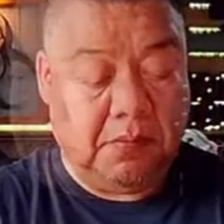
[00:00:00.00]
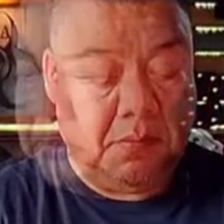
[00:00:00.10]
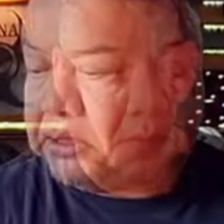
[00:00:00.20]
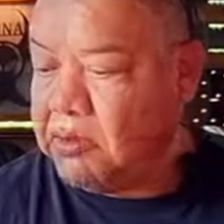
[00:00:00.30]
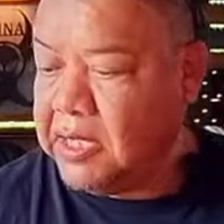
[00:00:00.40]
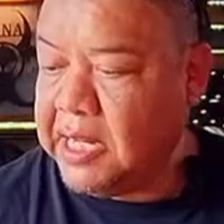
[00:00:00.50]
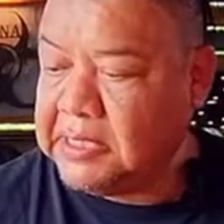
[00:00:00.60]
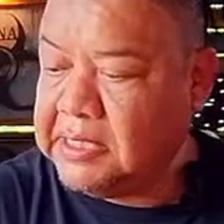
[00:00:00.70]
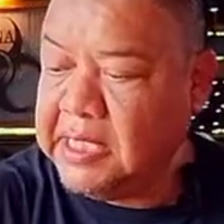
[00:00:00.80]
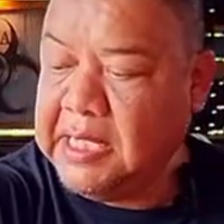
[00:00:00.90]
And so the
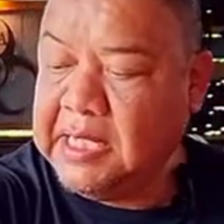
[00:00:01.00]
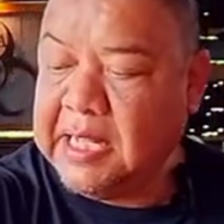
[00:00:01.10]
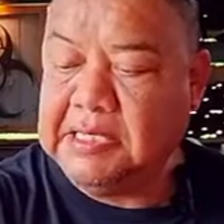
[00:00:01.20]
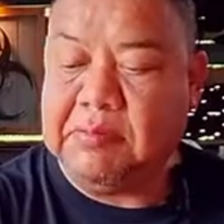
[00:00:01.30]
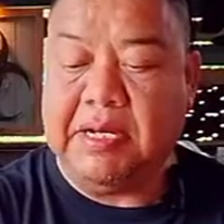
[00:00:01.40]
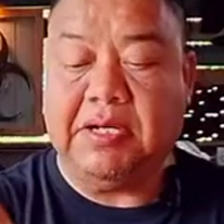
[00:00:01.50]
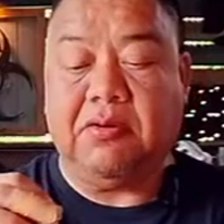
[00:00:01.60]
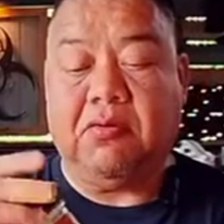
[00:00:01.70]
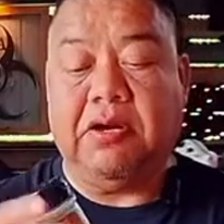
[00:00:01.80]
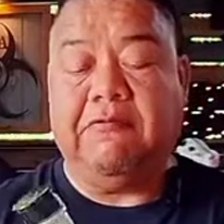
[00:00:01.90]
next thing that is
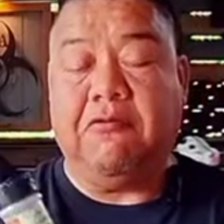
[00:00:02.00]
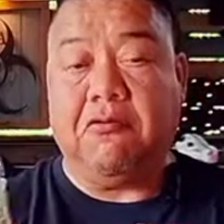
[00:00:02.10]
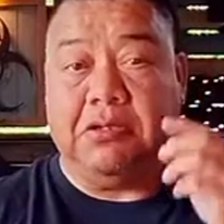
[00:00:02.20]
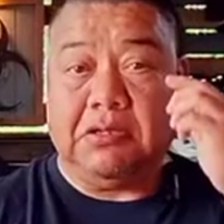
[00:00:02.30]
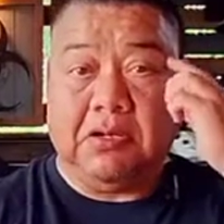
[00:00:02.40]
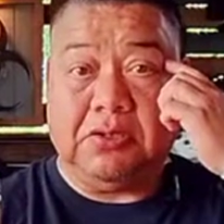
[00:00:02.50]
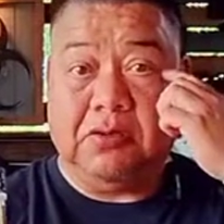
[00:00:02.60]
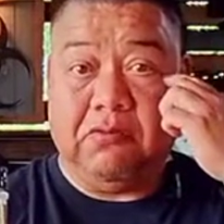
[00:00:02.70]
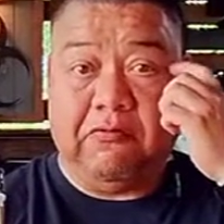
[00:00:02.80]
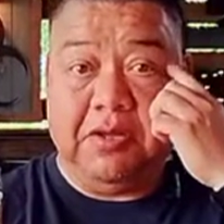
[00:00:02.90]
mandatory, of course,
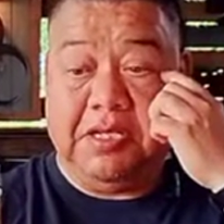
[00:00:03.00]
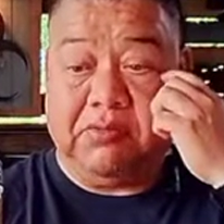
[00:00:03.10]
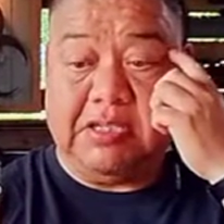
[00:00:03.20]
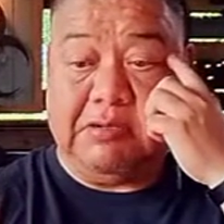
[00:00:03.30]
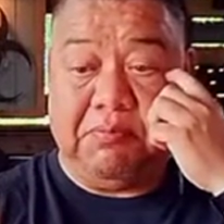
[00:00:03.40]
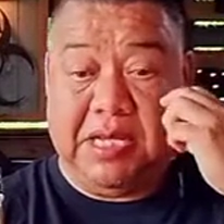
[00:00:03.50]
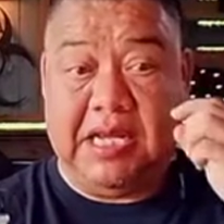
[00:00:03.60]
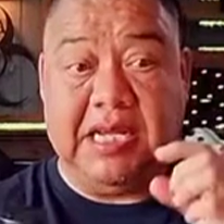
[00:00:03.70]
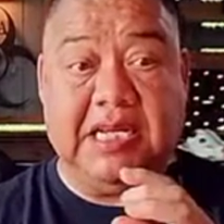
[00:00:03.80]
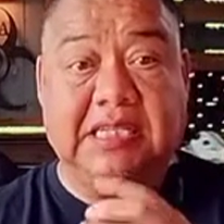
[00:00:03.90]
also for this recipe
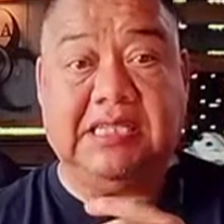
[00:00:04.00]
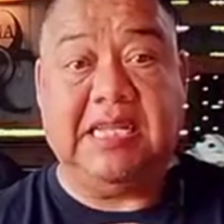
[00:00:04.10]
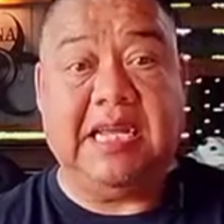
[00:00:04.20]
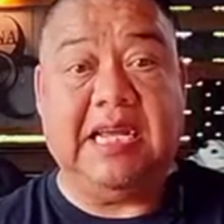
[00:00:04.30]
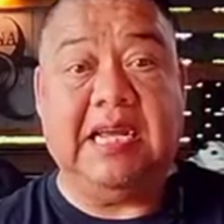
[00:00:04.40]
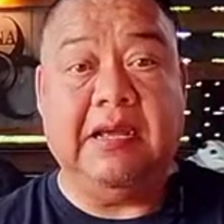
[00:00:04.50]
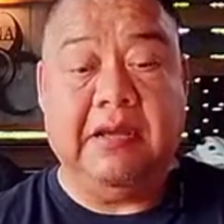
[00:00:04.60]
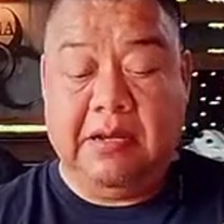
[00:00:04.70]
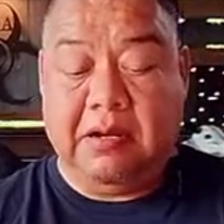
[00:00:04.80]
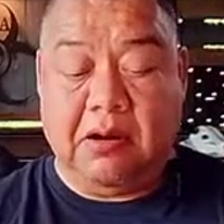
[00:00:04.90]
is the
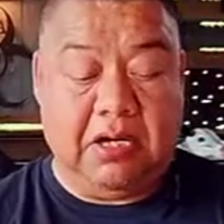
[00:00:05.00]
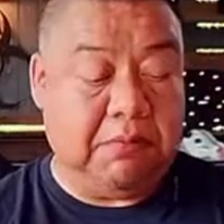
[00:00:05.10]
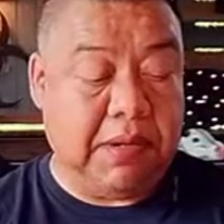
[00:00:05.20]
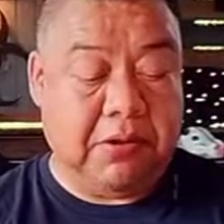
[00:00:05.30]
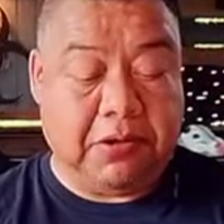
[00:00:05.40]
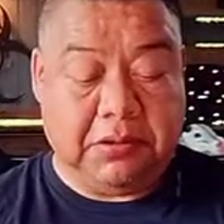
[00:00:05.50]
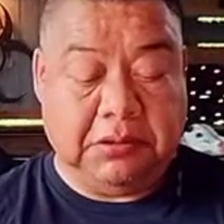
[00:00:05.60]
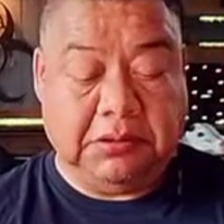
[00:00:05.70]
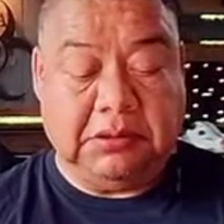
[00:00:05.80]
garlic powder.